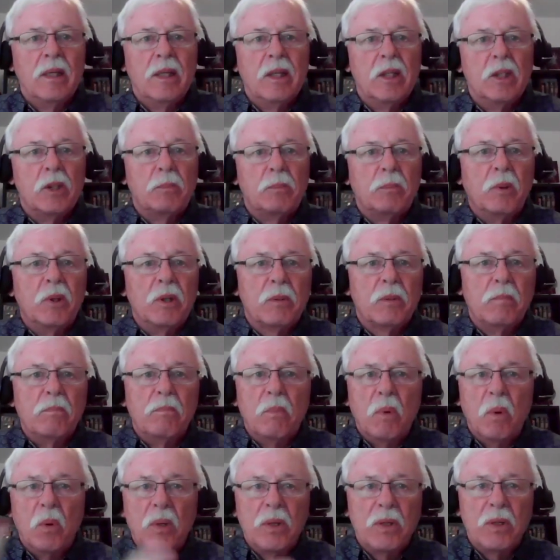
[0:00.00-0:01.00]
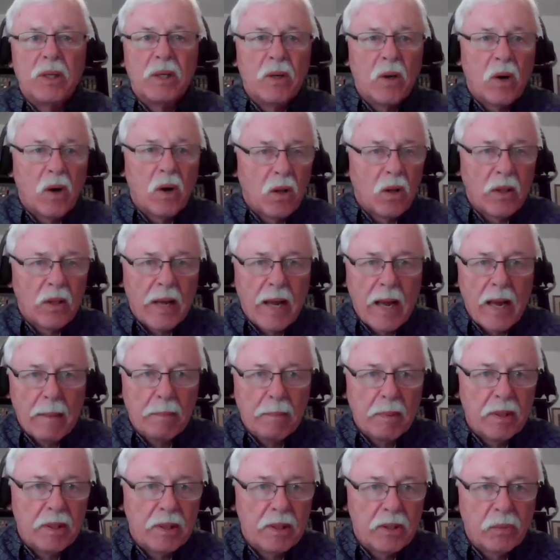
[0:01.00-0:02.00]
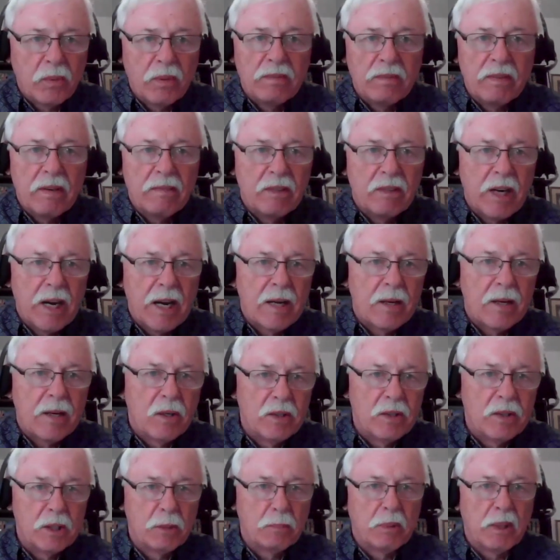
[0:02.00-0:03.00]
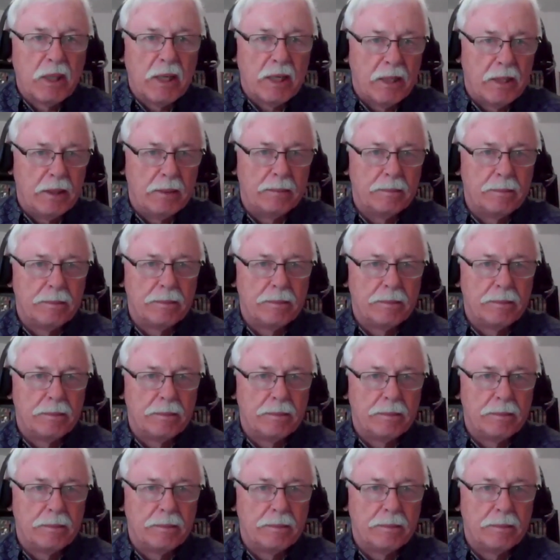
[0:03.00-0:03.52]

is worth more than all the happiness we've ever had on this planet.